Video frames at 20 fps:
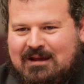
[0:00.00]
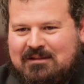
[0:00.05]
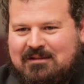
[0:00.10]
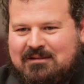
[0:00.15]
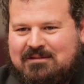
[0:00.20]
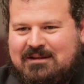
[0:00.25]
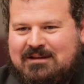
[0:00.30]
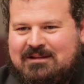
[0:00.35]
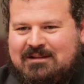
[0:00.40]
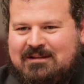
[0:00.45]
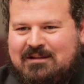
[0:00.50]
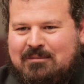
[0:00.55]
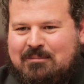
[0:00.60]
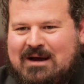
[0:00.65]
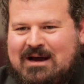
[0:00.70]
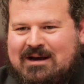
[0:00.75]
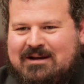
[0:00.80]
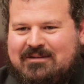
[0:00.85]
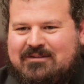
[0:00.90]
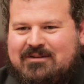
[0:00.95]
other thing that the
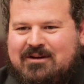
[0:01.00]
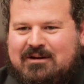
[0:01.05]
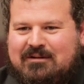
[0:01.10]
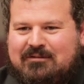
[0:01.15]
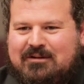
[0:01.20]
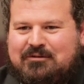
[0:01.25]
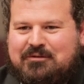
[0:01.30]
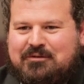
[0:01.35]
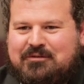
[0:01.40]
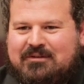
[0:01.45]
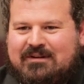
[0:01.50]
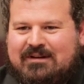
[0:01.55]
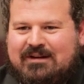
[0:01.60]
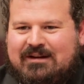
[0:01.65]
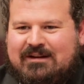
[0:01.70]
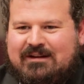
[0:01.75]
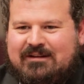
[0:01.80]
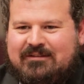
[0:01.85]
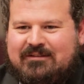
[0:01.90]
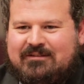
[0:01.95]
market's kind of interested
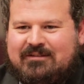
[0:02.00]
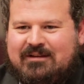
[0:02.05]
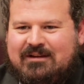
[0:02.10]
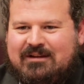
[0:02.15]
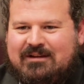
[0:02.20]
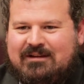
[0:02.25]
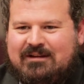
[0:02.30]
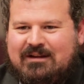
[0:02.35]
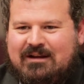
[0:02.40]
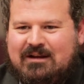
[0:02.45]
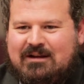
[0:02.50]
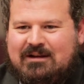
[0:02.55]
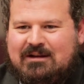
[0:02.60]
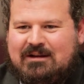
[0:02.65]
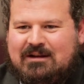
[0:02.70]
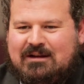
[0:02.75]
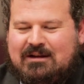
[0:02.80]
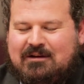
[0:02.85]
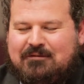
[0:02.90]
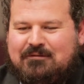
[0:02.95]
in is the
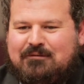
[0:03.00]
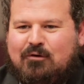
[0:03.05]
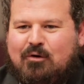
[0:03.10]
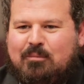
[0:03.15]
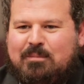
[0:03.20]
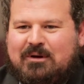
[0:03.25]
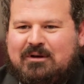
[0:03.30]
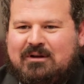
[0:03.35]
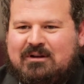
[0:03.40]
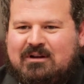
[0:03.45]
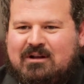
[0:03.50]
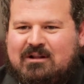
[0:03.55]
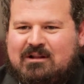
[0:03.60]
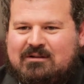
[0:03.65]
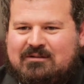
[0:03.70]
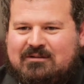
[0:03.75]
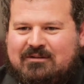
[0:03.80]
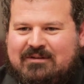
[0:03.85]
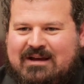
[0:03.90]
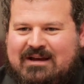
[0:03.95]
$4 billion
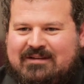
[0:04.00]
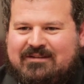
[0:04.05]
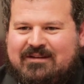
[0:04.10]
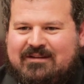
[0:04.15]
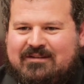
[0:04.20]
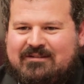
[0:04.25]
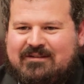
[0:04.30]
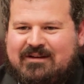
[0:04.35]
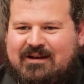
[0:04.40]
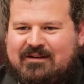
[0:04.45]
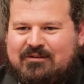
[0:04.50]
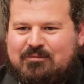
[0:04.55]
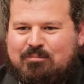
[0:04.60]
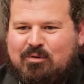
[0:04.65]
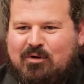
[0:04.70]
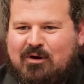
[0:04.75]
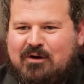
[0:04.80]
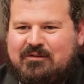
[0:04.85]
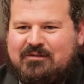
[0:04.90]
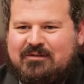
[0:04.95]
of asset sales
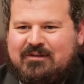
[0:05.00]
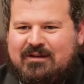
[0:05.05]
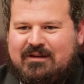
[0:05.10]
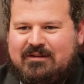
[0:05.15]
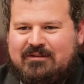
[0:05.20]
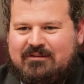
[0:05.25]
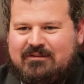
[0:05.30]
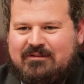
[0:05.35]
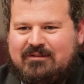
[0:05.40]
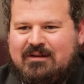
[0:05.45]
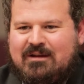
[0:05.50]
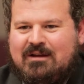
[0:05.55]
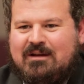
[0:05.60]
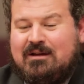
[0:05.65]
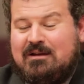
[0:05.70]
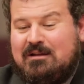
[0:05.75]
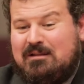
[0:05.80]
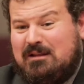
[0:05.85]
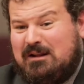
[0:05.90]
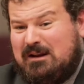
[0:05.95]
proceeds
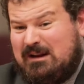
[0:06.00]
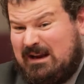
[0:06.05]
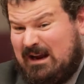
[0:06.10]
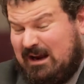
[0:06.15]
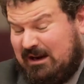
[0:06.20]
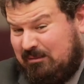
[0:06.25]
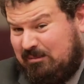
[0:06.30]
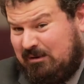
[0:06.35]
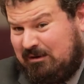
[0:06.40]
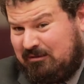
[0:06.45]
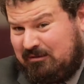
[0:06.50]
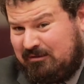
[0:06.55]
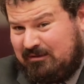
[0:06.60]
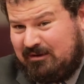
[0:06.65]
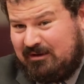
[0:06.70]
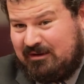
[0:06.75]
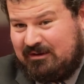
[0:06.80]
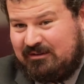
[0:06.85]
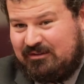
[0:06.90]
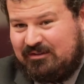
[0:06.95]
that are going to be
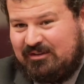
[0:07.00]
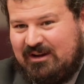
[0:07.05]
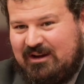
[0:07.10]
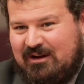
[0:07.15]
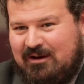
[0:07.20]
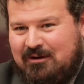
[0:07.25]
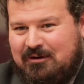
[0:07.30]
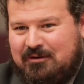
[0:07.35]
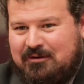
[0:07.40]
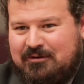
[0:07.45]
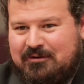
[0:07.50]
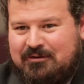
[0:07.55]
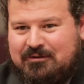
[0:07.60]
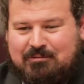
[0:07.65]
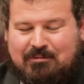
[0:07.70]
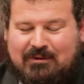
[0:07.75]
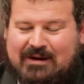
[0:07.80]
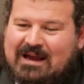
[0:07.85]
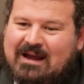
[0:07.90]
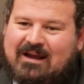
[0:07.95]
returned to
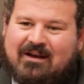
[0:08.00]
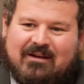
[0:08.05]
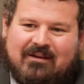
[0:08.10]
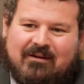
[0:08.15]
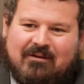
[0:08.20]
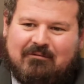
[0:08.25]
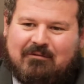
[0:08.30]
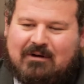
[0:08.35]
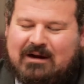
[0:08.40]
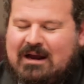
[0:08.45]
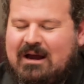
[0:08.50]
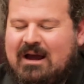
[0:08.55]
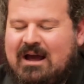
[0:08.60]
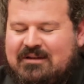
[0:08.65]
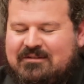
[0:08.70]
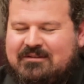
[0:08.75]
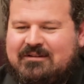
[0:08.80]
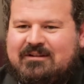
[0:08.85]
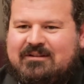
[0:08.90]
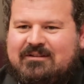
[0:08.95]
shareholders. Rio
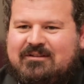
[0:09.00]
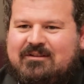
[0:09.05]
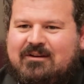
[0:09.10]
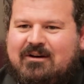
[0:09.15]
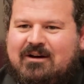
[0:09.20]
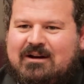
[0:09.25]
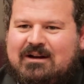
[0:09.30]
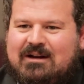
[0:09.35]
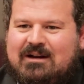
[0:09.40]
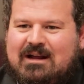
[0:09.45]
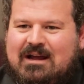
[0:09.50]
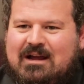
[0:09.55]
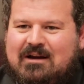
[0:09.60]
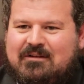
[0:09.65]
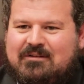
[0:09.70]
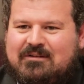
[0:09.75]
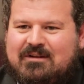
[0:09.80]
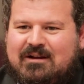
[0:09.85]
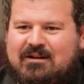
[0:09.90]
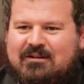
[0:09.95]
hasn't decided how
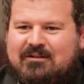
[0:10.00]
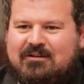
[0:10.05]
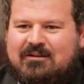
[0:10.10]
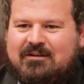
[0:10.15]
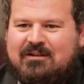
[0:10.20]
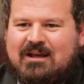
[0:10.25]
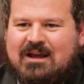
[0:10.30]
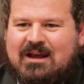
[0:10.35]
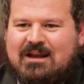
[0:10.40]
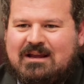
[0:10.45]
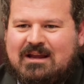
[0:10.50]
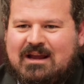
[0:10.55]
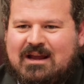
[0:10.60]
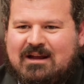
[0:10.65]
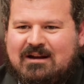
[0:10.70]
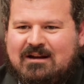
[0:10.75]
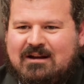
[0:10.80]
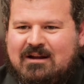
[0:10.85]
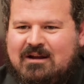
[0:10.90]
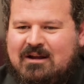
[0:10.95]
it's going to do that
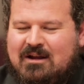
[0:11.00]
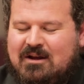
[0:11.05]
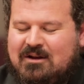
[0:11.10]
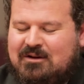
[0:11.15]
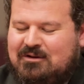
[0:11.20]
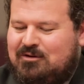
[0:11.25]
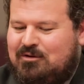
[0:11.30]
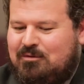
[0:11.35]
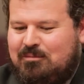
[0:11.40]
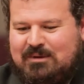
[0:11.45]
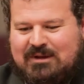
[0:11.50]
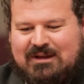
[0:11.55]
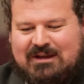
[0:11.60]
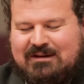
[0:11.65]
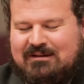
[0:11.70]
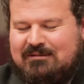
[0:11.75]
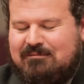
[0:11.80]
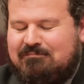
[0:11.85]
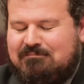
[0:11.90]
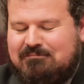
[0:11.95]
yet. Could
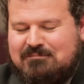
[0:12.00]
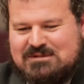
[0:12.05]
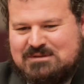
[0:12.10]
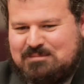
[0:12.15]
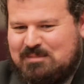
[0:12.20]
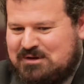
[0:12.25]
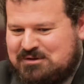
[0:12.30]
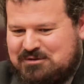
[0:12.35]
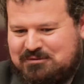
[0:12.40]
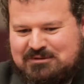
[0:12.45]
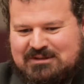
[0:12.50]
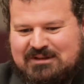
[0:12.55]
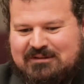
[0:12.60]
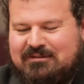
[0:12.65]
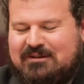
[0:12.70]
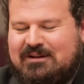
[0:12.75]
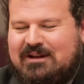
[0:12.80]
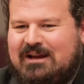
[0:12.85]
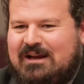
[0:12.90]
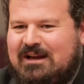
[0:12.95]
be special
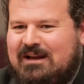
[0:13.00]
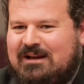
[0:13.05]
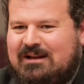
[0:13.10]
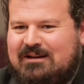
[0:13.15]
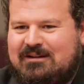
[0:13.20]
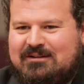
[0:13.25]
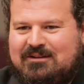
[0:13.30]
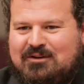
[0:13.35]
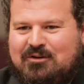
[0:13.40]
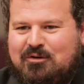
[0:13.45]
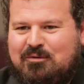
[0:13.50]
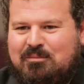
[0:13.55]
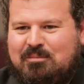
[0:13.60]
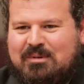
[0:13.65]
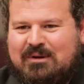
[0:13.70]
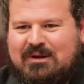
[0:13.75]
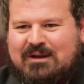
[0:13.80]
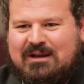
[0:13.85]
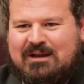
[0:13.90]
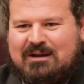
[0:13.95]
dividend, could
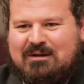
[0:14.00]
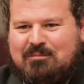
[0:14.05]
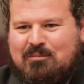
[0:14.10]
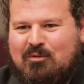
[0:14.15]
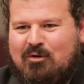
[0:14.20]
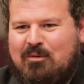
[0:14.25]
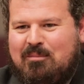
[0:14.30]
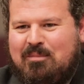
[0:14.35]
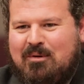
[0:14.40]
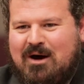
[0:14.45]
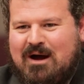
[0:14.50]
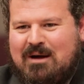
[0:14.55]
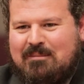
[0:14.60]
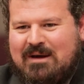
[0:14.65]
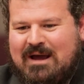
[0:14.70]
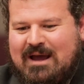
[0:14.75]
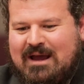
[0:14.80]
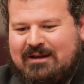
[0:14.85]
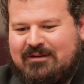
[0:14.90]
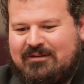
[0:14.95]
be more
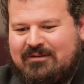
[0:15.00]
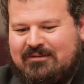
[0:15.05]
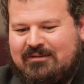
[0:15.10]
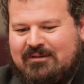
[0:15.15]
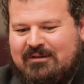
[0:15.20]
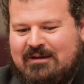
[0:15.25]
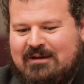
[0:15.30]
buybacks.